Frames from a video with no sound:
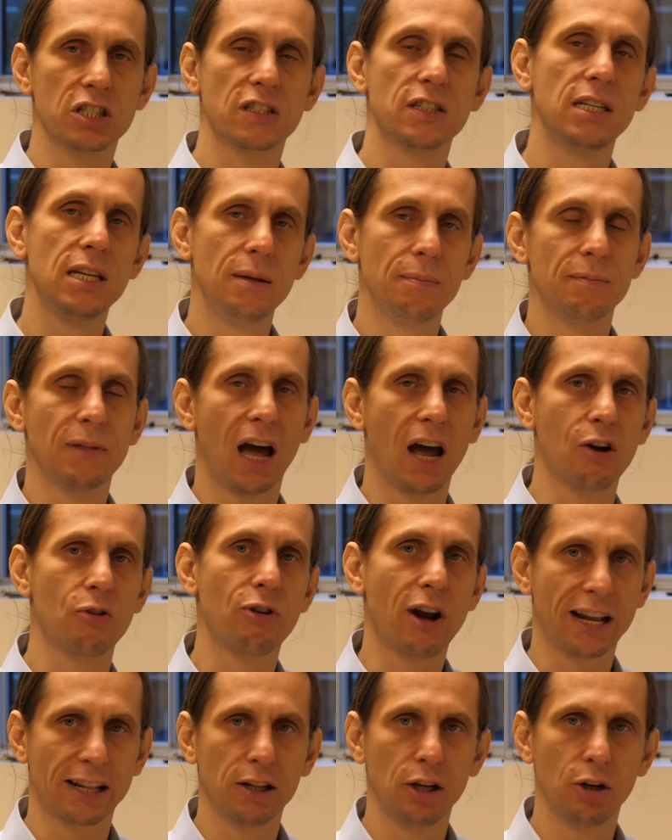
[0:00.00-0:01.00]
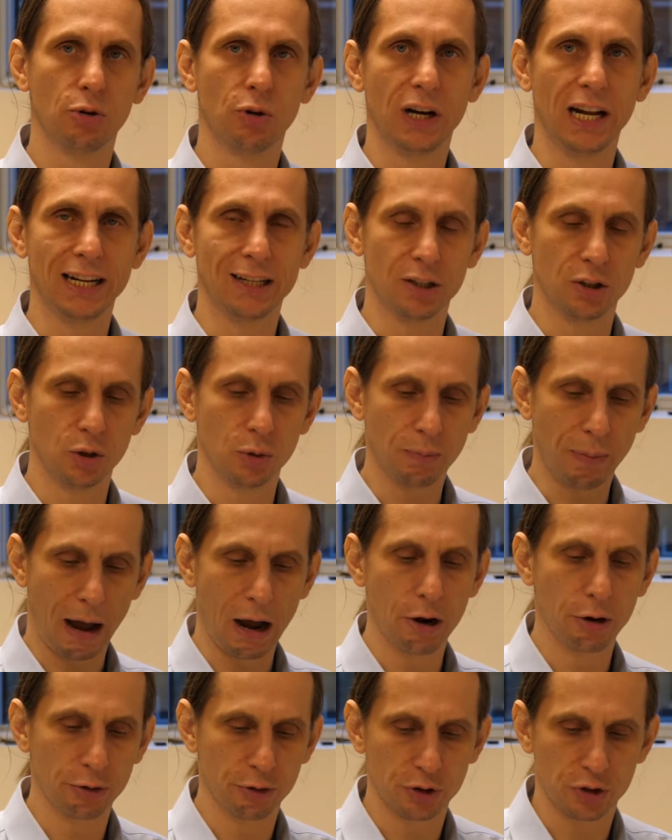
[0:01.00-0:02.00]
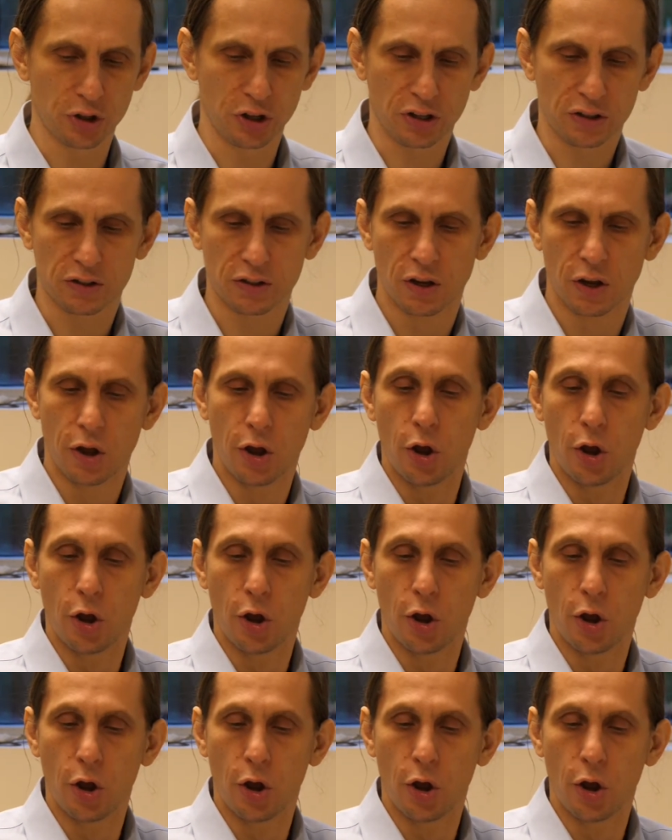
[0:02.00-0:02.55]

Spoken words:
seem directly related to biophysics.